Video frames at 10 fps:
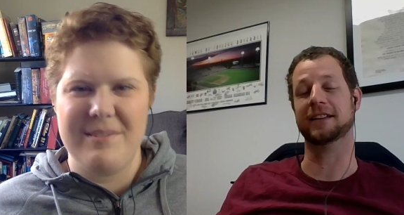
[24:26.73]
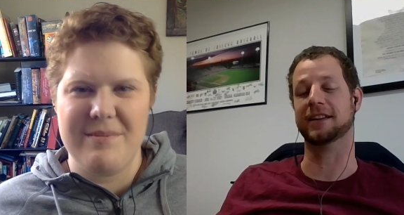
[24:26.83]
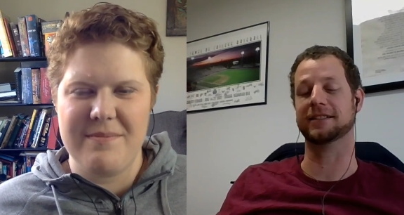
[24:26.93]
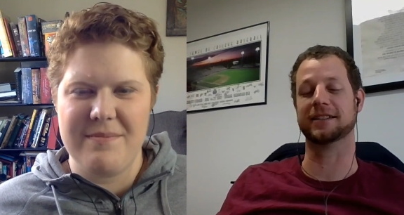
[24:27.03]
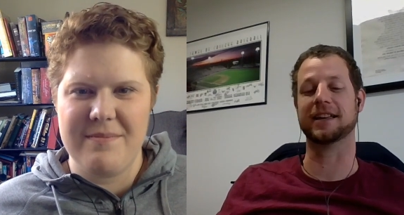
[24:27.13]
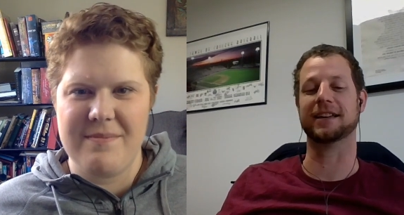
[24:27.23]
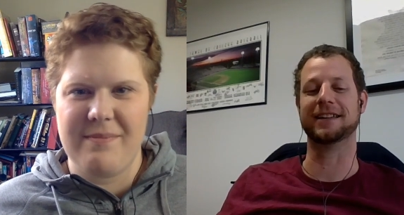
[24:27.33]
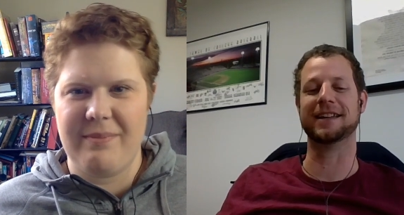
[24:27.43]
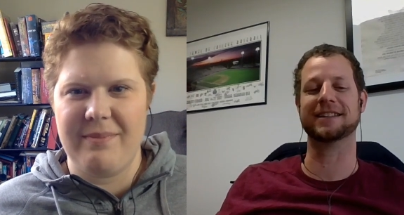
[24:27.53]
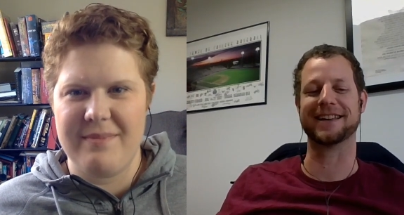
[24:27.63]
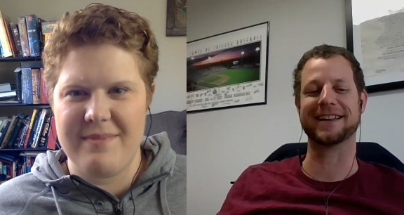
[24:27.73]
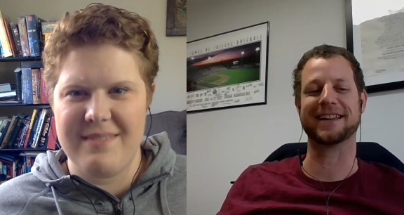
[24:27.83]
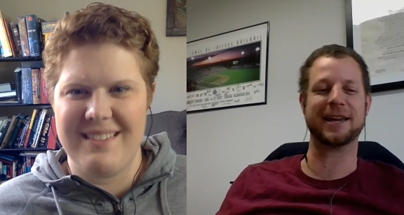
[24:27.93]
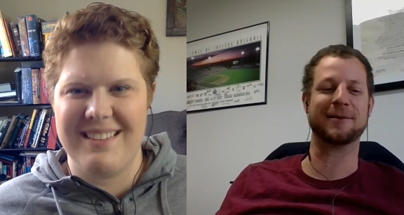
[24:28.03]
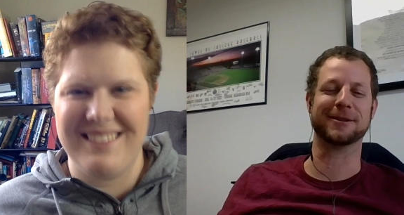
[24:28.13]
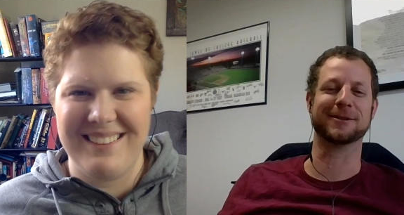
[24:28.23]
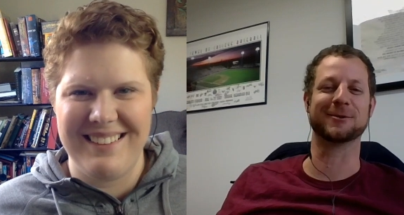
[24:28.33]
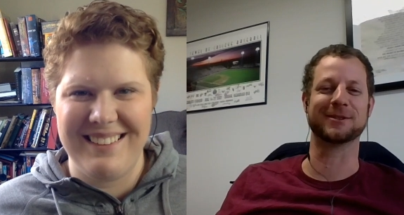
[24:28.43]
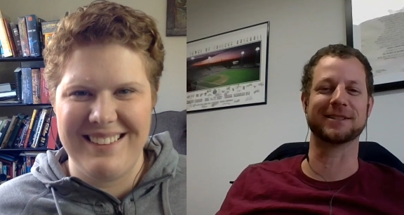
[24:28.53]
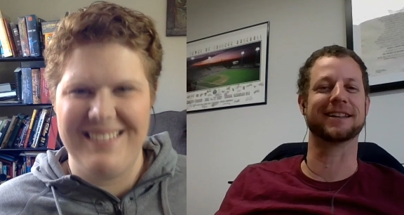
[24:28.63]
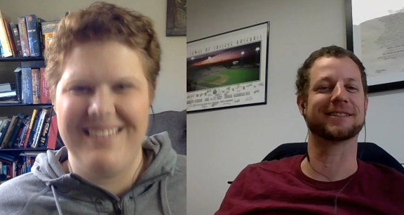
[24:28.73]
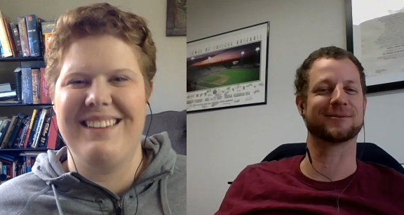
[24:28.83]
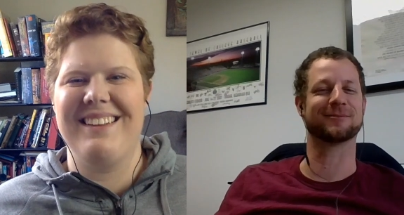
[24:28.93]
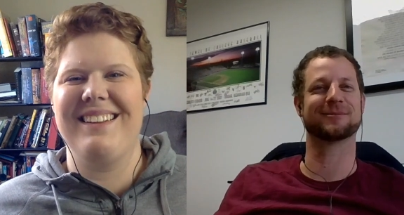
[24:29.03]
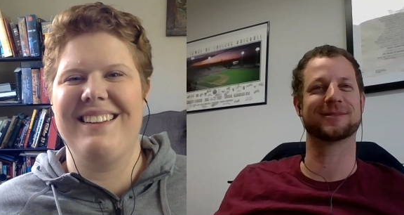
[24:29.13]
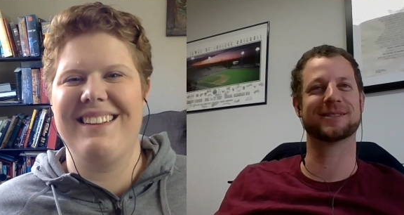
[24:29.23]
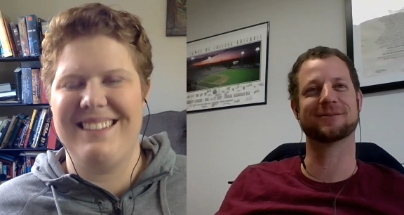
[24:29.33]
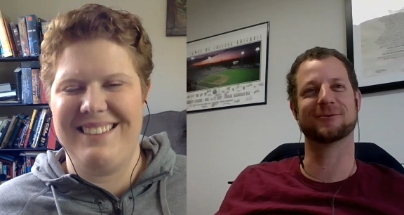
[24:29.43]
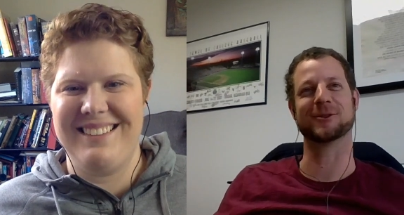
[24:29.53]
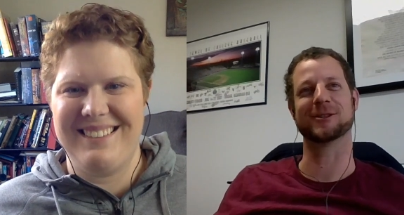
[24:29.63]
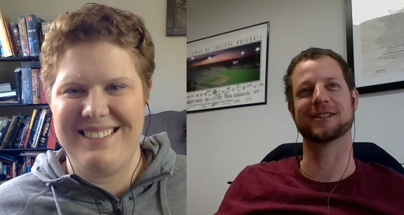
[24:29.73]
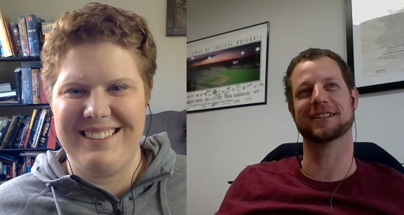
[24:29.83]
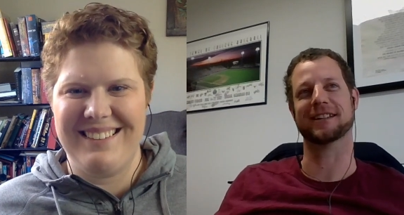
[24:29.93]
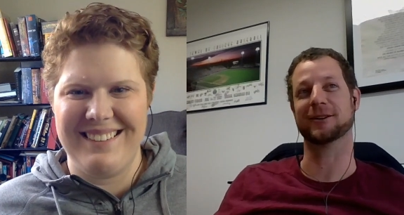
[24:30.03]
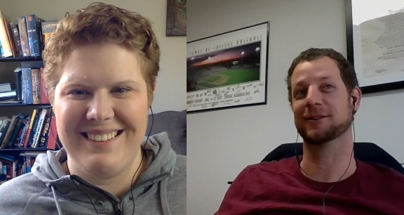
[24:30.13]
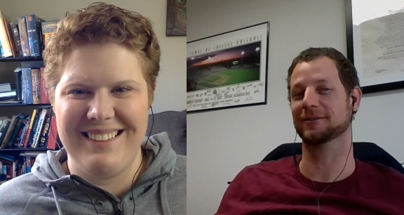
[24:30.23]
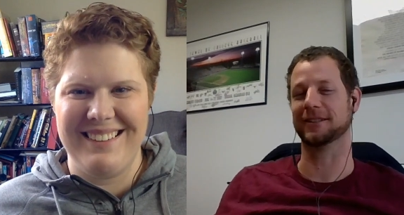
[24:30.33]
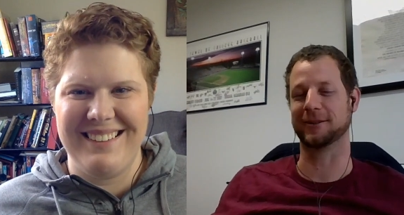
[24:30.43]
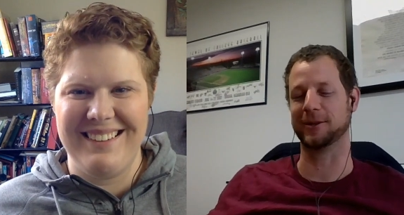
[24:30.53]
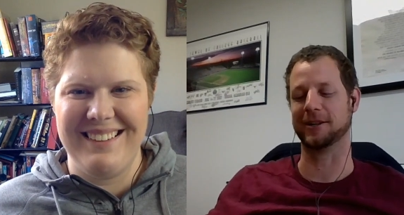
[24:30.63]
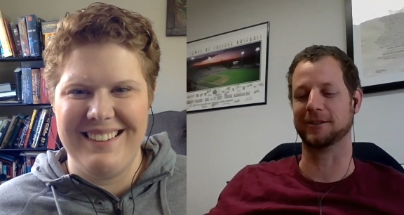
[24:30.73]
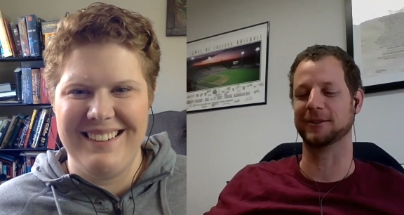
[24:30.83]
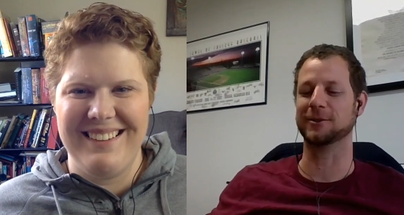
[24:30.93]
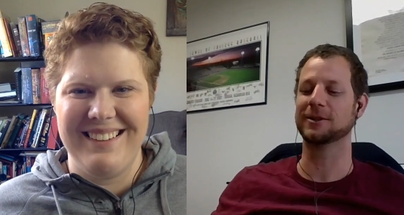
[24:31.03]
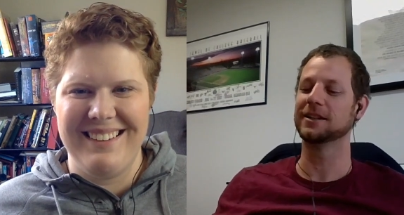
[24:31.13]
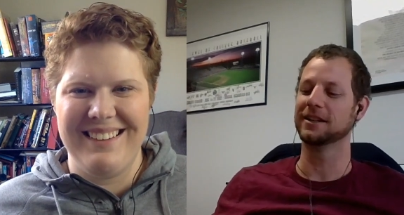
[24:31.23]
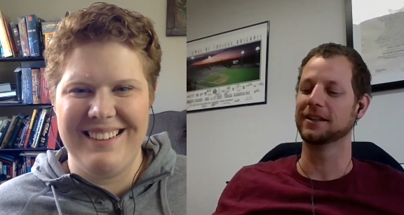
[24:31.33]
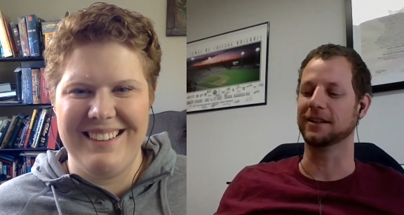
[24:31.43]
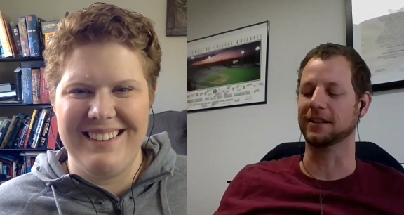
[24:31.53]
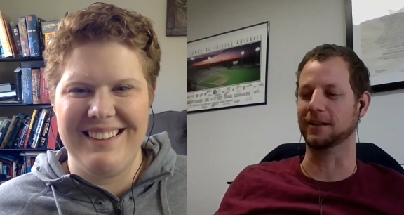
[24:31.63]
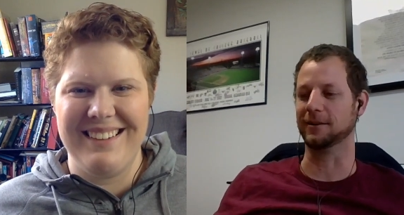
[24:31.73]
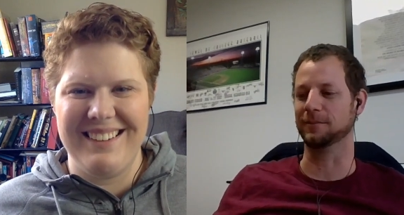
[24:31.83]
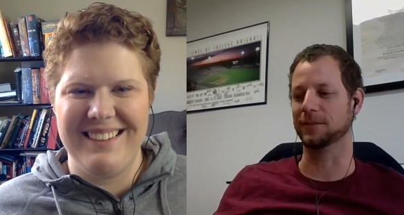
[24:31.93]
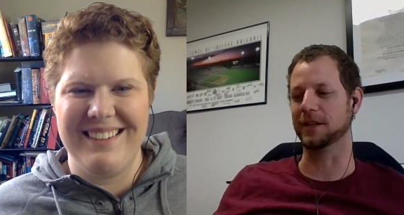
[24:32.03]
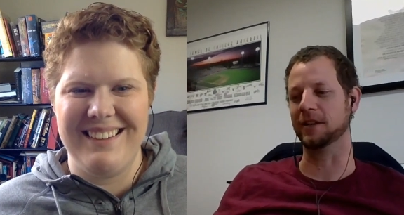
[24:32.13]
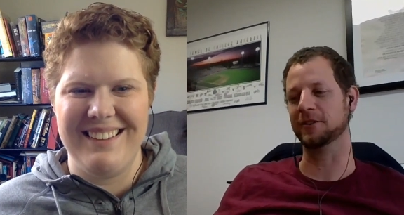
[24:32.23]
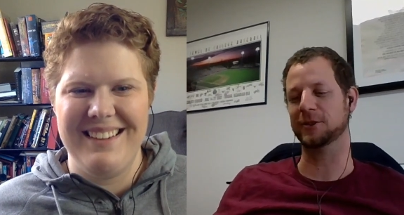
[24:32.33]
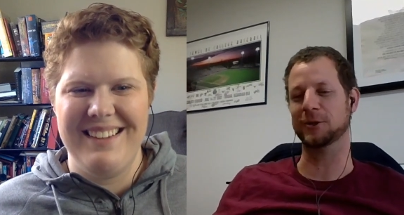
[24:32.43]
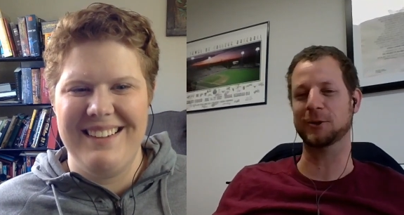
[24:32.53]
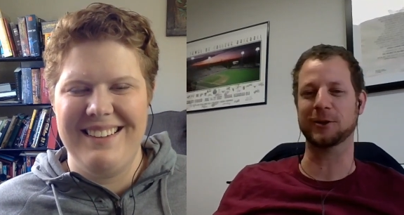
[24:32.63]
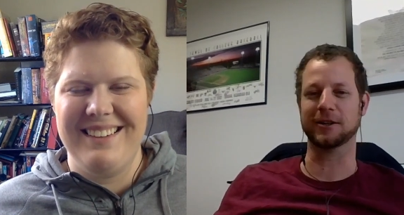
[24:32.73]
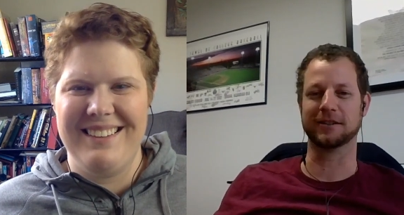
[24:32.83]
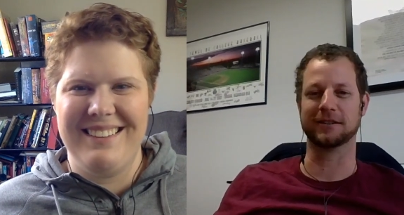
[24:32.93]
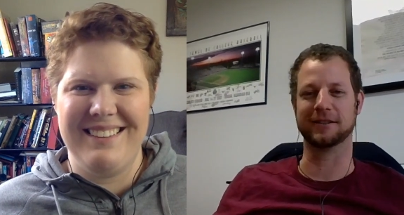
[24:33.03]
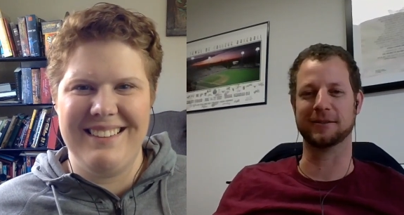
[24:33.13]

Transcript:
Speaker 1: he has that, he has that gamer enthusiasm for like, like we all do. Um, the other two are,